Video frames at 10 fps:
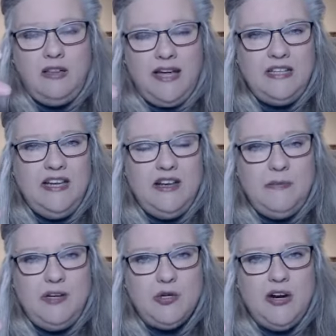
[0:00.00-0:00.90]
likely going to
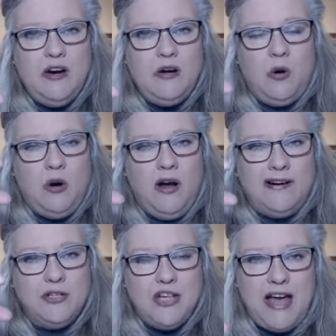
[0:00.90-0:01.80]
be triggered or
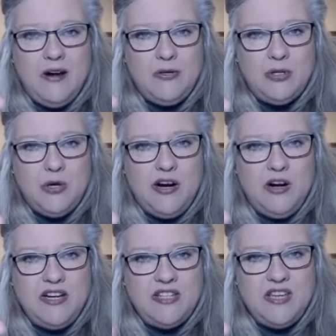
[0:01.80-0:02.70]
our shadows
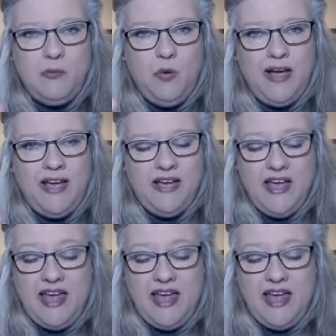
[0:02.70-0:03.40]
triggered in some way,